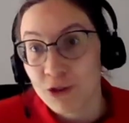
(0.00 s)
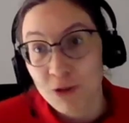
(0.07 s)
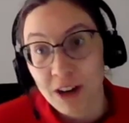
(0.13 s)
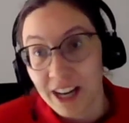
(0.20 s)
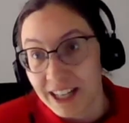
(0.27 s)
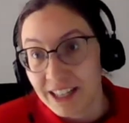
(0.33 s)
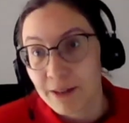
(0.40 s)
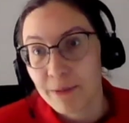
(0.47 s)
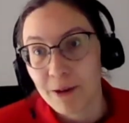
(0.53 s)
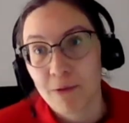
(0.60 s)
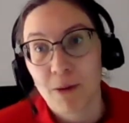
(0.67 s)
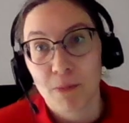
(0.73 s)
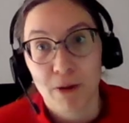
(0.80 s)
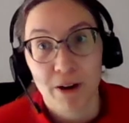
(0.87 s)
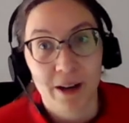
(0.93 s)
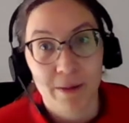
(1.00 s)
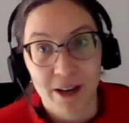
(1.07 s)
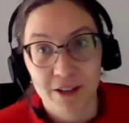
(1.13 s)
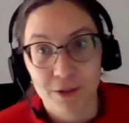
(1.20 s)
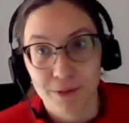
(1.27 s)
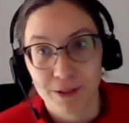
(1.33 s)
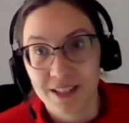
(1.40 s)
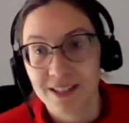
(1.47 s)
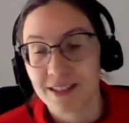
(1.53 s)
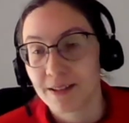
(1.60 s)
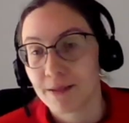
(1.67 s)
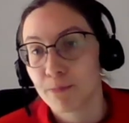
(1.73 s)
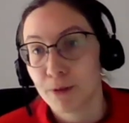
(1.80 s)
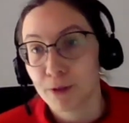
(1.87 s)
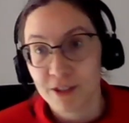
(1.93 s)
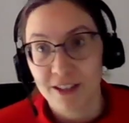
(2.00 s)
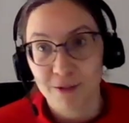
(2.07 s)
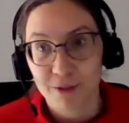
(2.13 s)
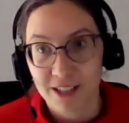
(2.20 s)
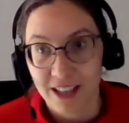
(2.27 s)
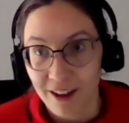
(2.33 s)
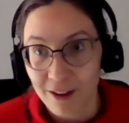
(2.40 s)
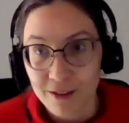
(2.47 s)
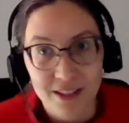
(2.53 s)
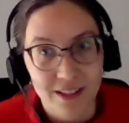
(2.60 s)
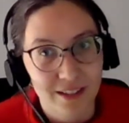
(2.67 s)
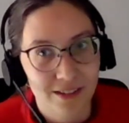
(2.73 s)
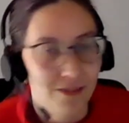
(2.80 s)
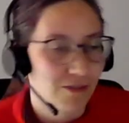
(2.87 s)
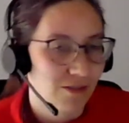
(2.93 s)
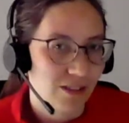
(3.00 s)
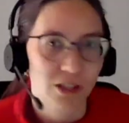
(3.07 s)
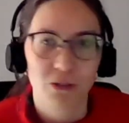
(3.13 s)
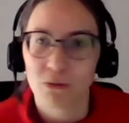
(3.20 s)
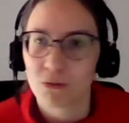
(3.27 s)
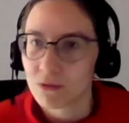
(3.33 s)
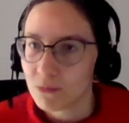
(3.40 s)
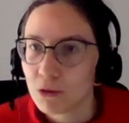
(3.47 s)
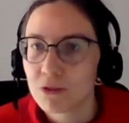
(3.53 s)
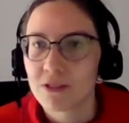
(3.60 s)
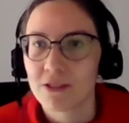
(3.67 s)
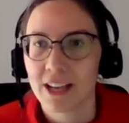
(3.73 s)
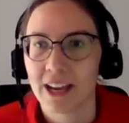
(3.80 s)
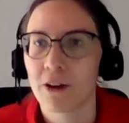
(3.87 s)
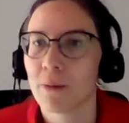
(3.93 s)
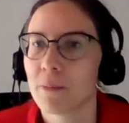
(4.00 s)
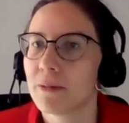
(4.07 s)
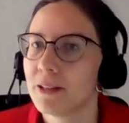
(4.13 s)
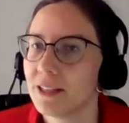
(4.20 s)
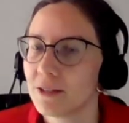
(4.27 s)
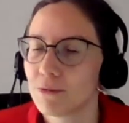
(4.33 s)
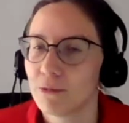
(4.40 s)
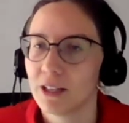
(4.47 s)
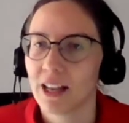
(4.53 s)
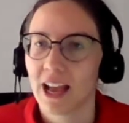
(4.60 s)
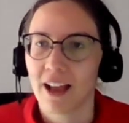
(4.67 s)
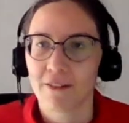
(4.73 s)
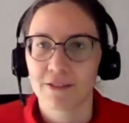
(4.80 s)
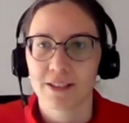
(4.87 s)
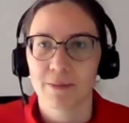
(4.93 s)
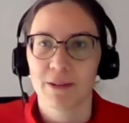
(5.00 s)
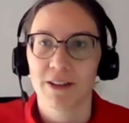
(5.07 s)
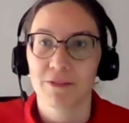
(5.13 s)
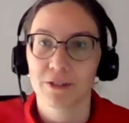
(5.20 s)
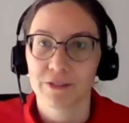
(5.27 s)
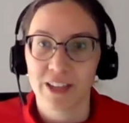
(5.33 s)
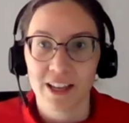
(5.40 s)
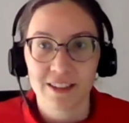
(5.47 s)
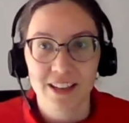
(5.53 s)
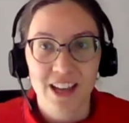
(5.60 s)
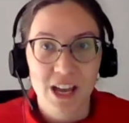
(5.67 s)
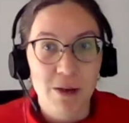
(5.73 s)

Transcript: a strong idea about what product management is and puts those out and you know most tech companies will have some level of that